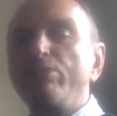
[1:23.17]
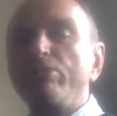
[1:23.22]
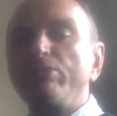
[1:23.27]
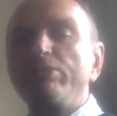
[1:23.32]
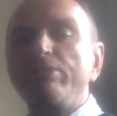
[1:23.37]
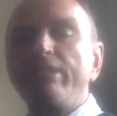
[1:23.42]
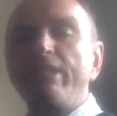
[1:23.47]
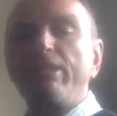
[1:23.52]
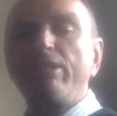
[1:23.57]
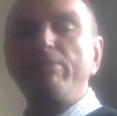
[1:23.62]
on
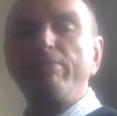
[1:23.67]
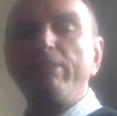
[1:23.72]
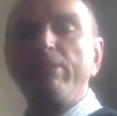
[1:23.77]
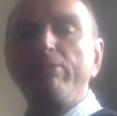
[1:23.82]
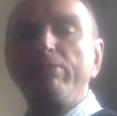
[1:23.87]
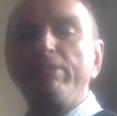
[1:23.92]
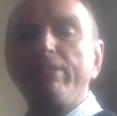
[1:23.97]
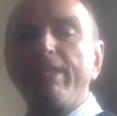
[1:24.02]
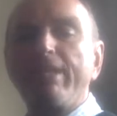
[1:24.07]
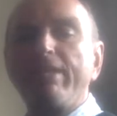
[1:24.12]
an elbow
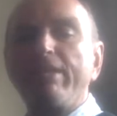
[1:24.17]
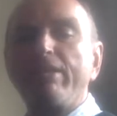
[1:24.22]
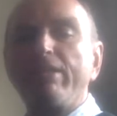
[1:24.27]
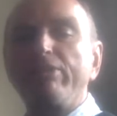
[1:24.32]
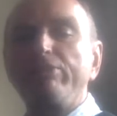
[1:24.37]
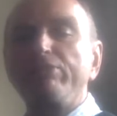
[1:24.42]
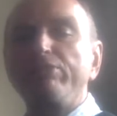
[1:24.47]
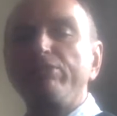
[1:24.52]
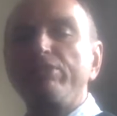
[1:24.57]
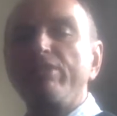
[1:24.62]
to get
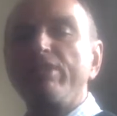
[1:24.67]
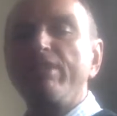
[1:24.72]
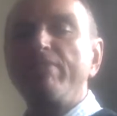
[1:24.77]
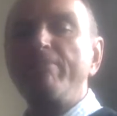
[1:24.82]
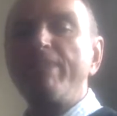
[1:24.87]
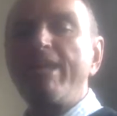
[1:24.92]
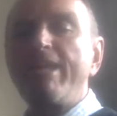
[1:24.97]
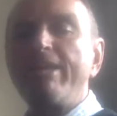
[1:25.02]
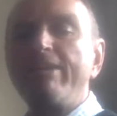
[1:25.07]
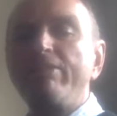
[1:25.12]
closer to their
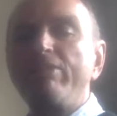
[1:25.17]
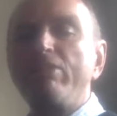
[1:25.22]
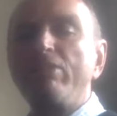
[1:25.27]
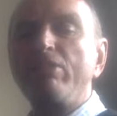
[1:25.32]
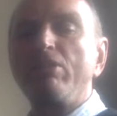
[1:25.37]
man.